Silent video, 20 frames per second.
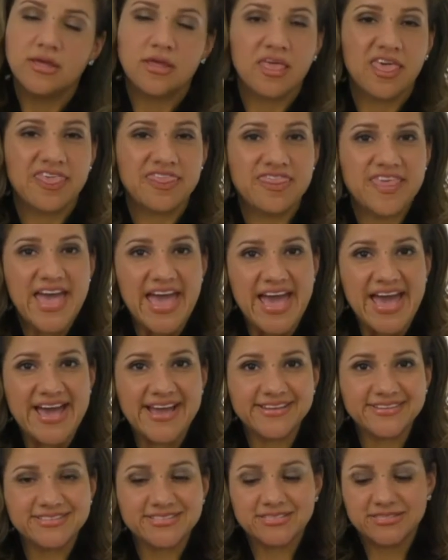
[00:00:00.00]

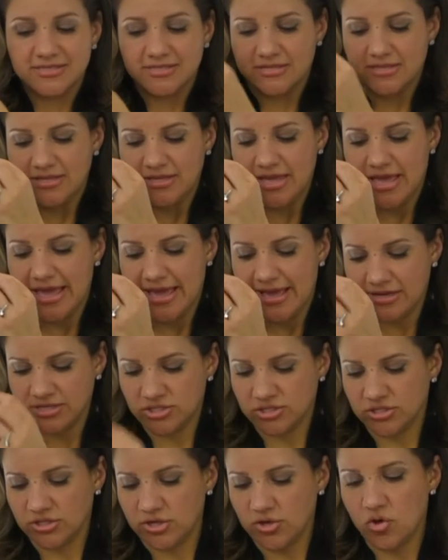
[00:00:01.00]
That
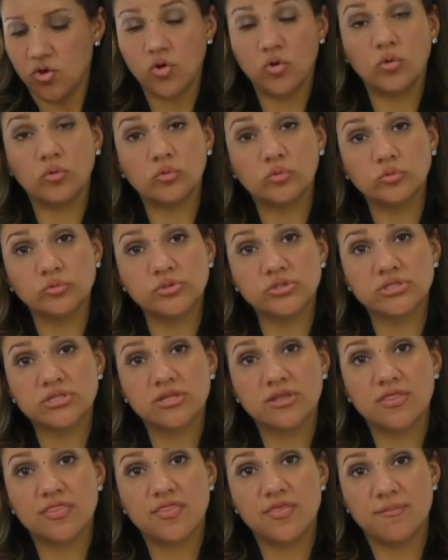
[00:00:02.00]
actually holds
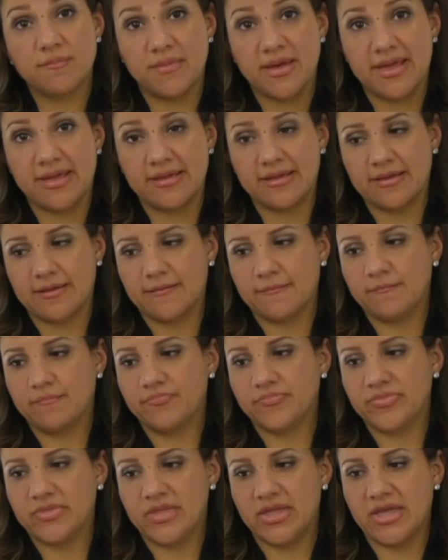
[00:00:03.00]
the mic,
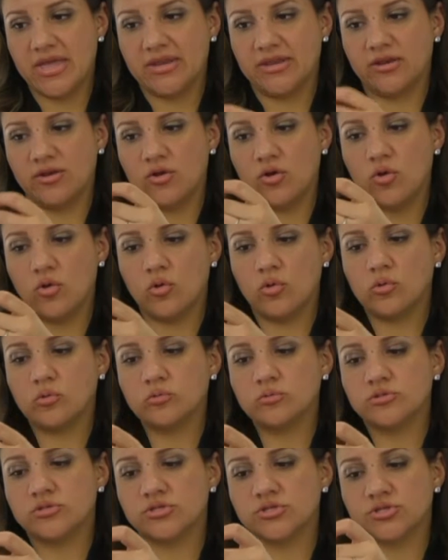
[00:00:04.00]
and it
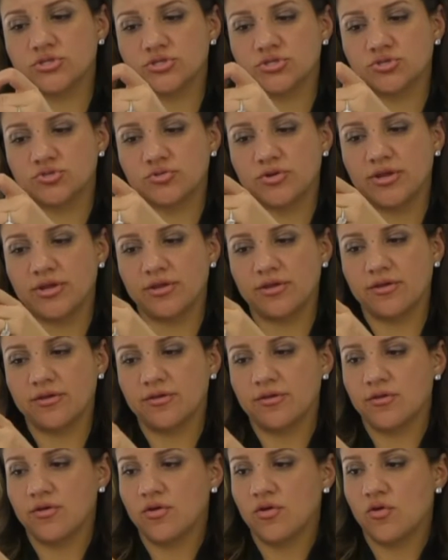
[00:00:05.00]
holds the string
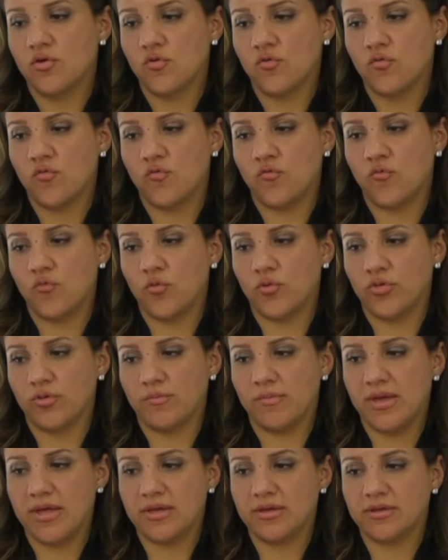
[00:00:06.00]
for the
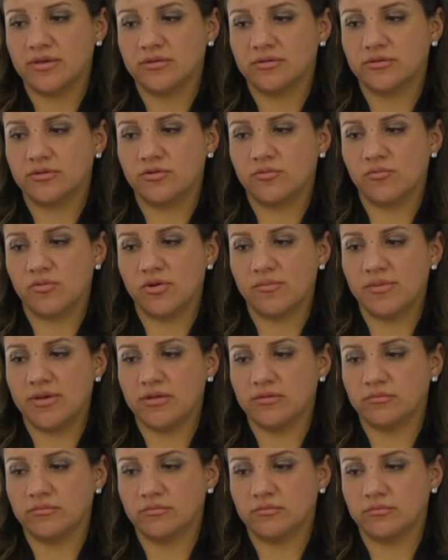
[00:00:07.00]
mic. Don't worry
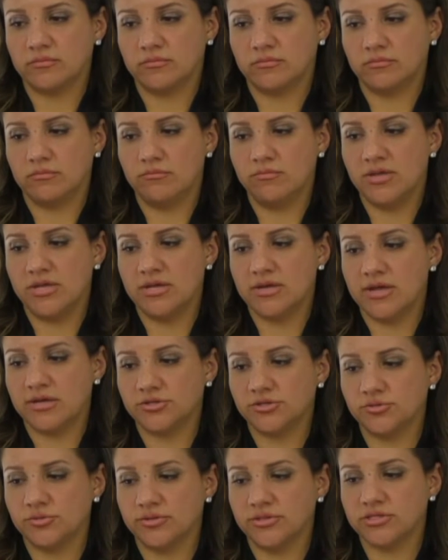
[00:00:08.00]
about me not
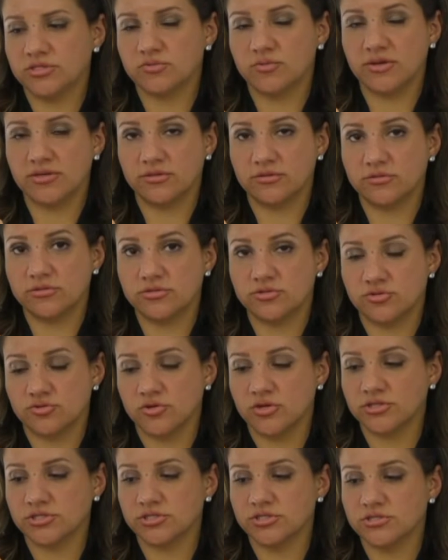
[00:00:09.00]
doing this right. There's
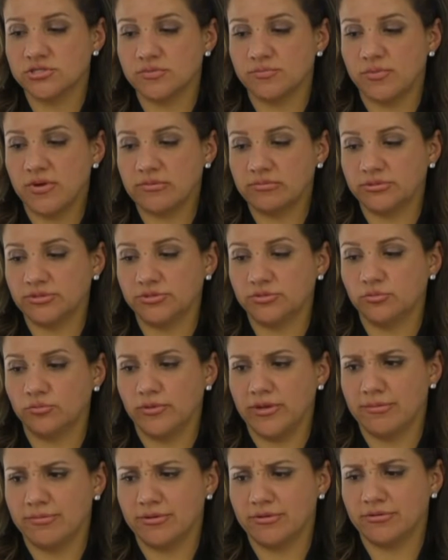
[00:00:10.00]
instructions that probably do it
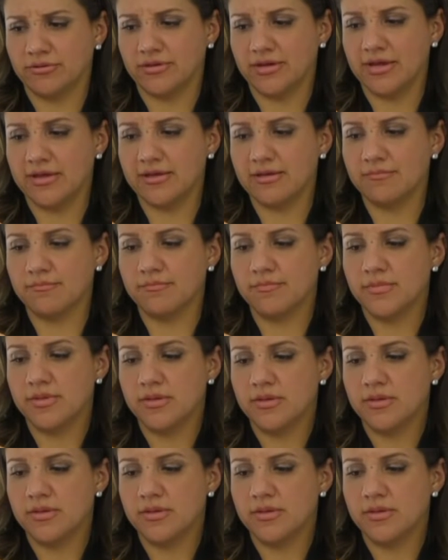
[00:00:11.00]
way better than I am.